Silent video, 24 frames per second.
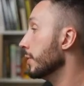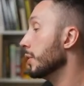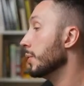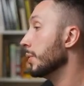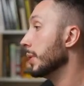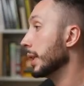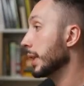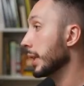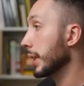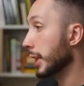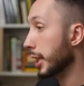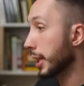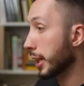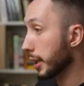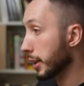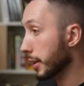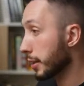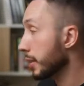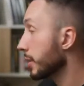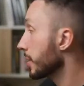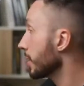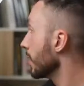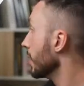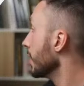doing
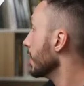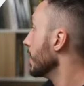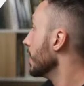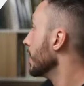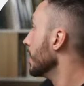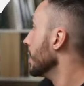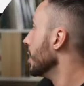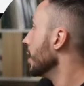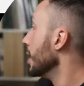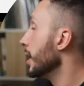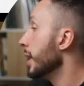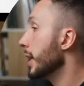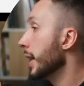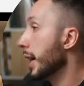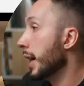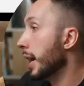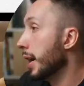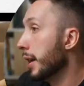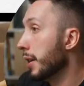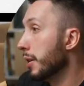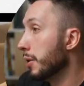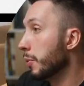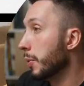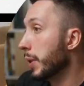this?
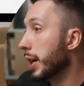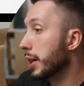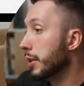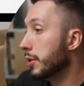And the way I